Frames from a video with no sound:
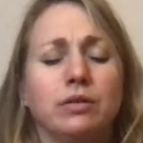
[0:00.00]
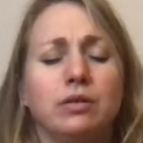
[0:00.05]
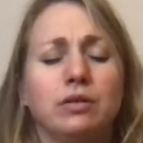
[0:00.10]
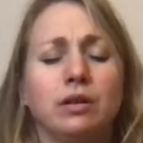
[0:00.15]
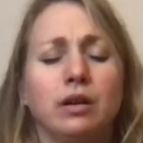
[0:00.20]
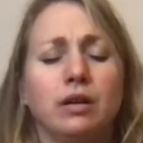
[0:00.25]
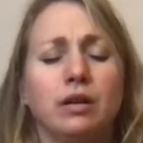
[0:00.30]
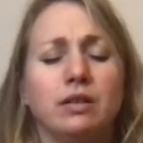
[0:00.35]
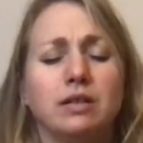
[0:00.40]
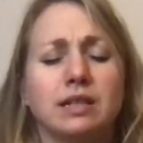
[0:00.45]

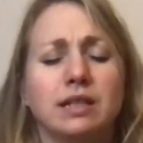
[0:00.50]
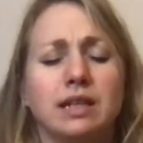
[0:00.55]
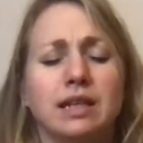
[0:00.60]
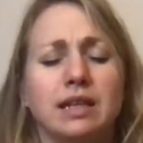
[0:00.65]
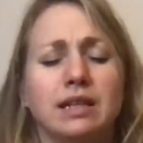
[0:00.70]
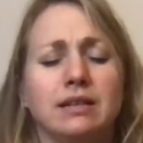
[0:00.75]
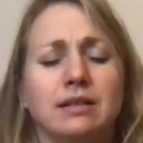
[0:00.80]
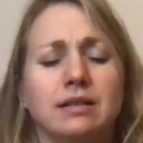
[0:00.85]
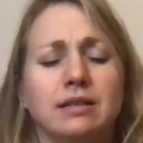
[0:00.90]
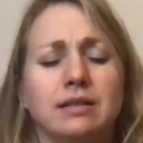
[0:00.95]
gut
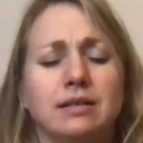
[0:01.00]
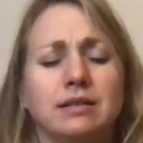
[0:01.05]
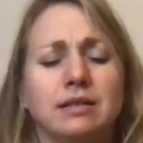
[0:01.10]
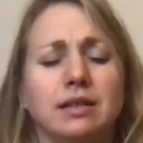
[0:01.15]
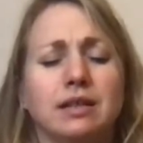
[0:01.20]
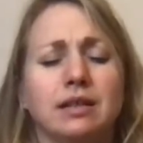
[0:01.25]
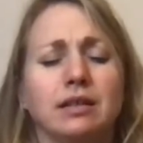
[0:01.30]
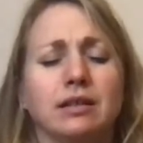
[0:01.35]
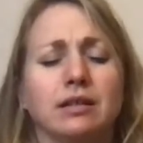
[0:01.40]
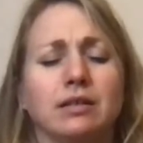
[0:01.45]

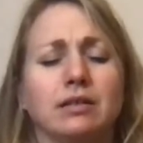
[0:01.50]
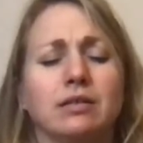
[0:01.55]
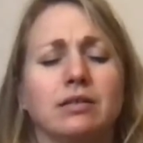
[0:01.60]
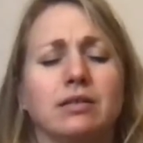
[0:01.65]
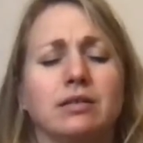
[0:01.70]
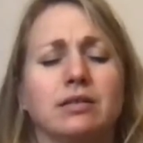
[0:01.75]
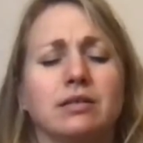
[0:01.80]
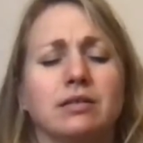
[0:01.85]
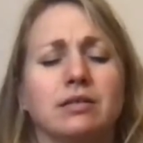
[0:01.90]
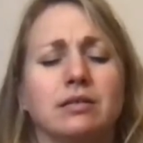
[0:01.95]

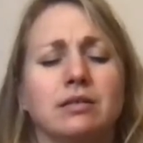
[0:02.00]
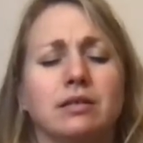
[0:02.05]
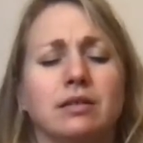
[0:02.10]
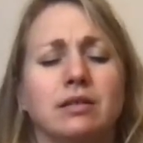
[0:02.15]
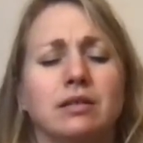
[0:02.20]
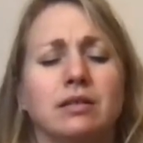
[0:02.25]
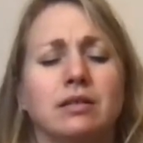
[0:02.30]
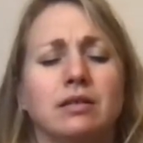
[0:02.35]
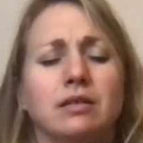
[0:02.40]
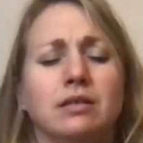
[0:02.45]
instinct,
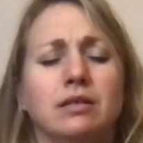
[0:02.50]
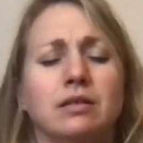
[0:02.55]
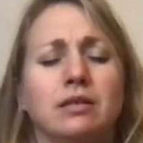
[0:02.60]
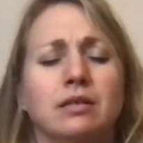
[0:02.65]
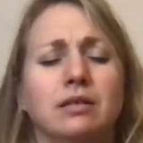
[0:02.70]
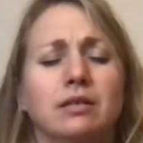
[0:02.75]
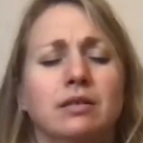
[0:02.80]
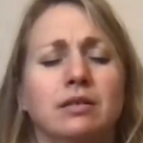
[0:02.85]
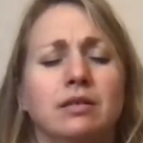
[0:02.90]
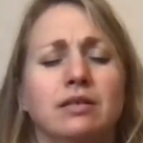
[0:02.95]

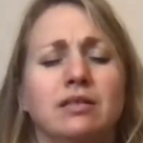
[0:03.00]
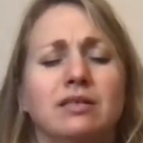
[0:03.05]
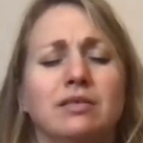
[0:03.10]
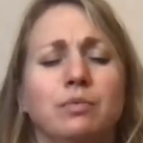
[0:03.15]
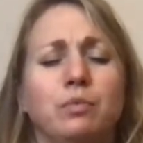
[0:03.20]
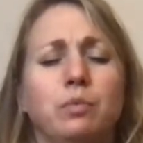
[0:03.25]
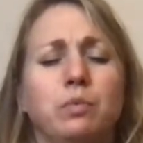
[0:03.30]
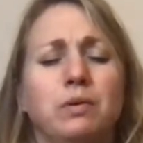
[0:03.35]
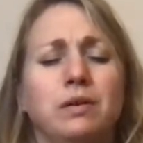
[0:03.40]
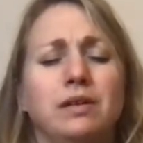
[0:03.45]
this
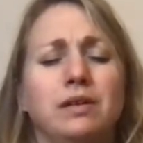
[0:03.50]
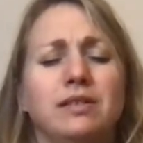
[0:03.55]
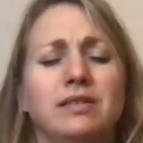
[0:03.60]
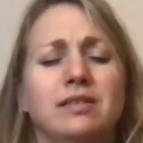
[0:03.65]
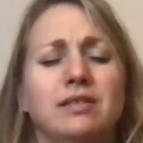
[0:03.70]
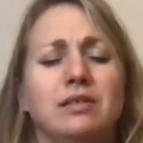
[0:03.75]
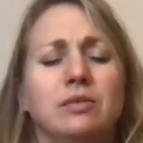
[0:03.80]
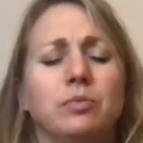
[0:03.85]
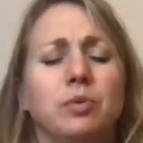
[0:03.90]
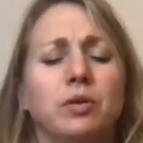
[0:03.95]

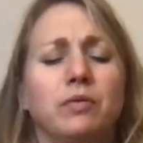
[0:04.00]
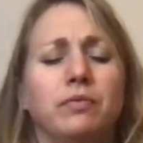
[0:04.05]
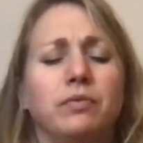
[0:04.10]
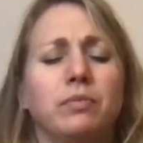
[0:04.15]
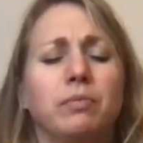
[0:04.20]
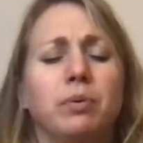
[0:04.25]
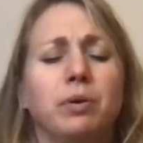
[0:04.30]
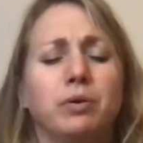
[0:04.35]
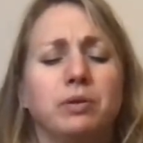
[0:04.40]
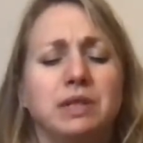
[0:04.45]
wisdom of the
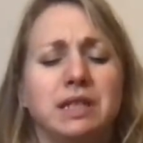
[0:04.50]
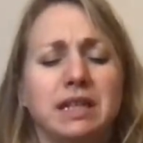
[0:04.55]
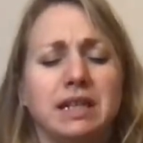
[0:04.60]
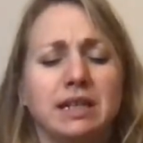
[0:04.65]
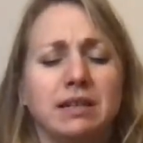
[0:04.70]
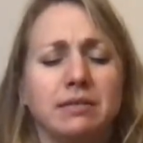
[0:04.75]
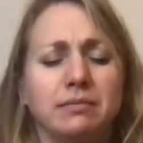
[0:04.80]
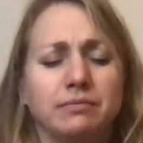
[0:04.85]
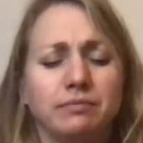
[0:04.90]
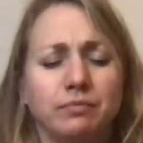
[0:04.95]

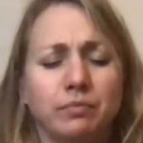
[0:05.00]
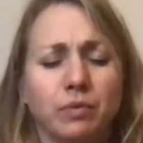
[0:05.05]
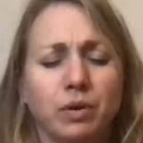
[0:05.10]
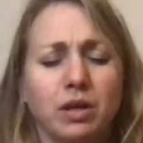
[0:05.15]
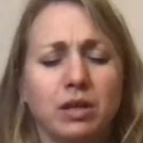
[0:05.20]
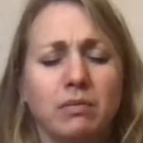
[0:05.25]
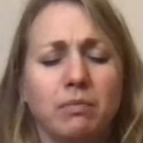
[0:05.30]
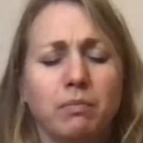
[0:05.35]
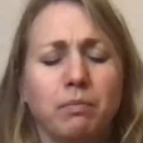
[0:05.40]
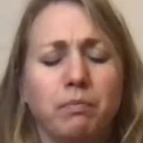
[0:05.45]
body,
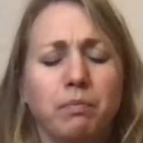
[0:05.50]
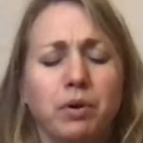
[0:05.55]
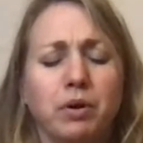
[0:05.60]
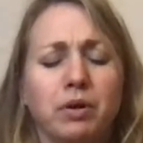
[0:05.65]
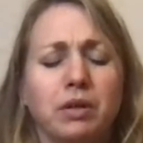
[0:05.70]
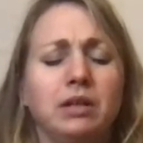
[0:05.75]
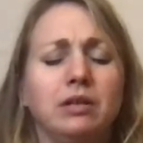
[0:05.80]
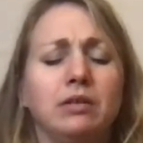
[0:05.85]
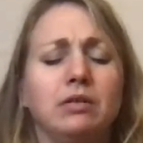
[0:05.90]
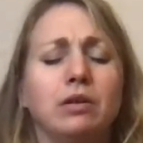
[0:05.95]
where the
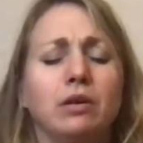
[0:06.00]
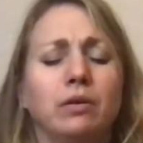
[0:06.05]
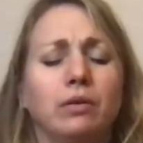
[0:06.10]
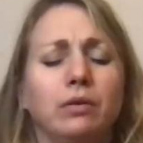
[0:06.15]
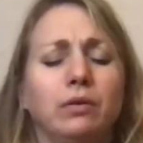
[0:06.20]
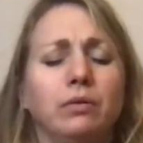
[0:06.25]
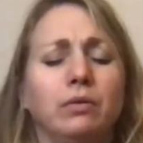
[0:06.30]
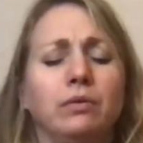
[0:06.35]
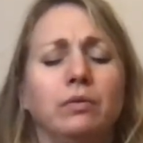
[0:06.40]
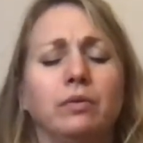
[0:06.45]
body
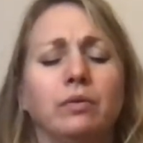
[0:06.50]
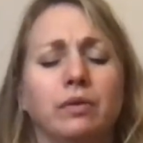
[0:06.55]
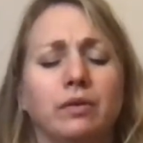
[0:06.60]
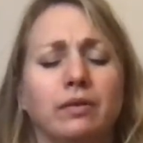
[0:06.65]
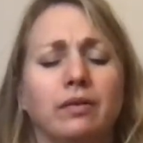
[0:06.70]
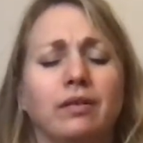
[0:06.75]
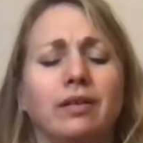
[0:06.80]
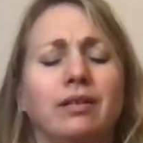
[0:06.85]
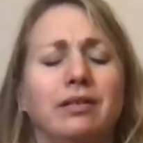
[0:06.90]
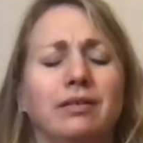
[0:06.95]

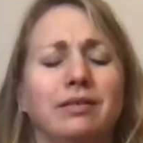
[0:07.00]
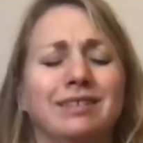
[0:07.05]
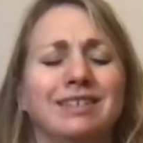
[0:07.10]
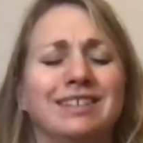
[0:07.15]
knows.